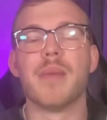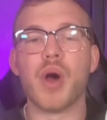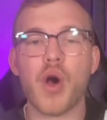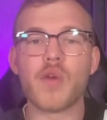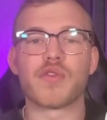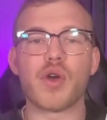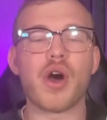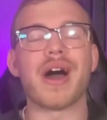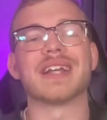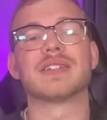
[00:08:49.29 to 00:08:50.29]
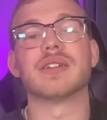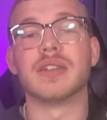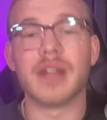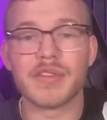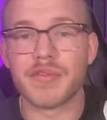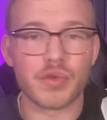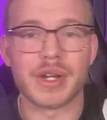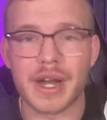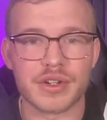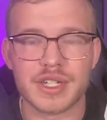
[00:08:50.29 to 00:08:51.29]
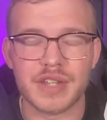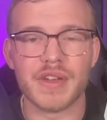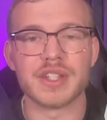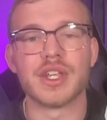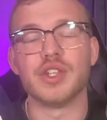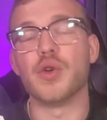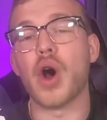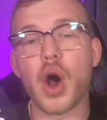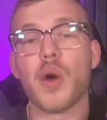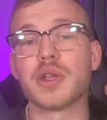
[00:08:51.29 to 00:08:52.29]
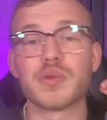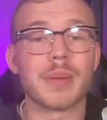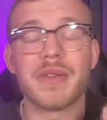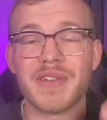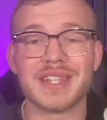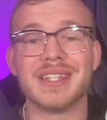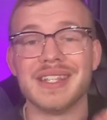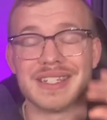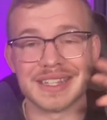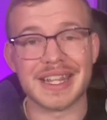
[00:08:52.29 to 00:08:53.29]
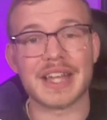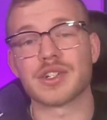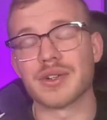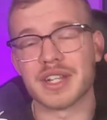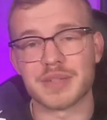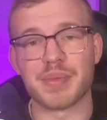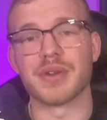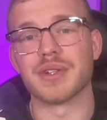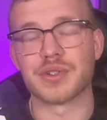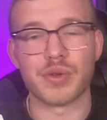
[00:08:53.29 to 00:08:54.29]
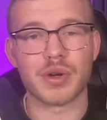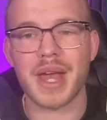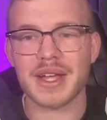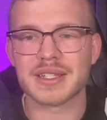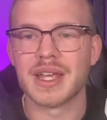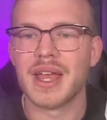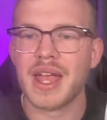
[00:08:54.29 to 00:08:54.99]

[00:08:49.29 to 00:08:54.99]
But overall, I still love the 49ers defense. You always want to be facing these lesser experienced quarterbacks.